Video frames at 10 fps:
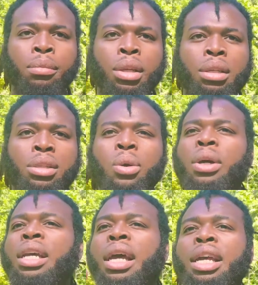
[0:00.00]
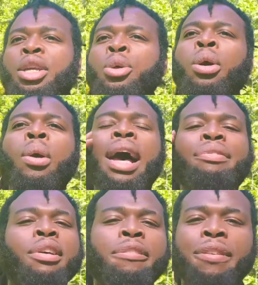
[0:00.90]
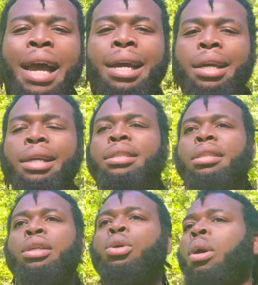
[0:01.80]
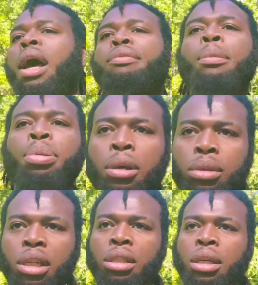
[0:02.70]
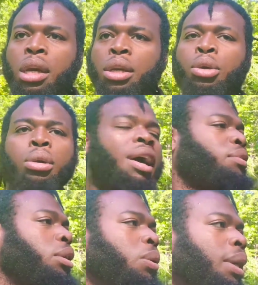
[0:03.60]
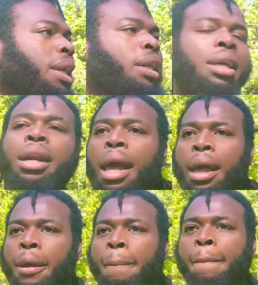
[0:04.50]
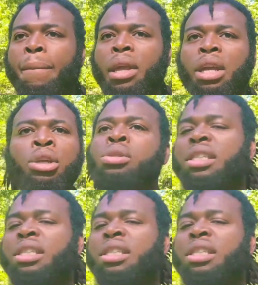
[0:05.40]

So you don't have to fight against it. You don't have to protest. You don't have to do any of that. You just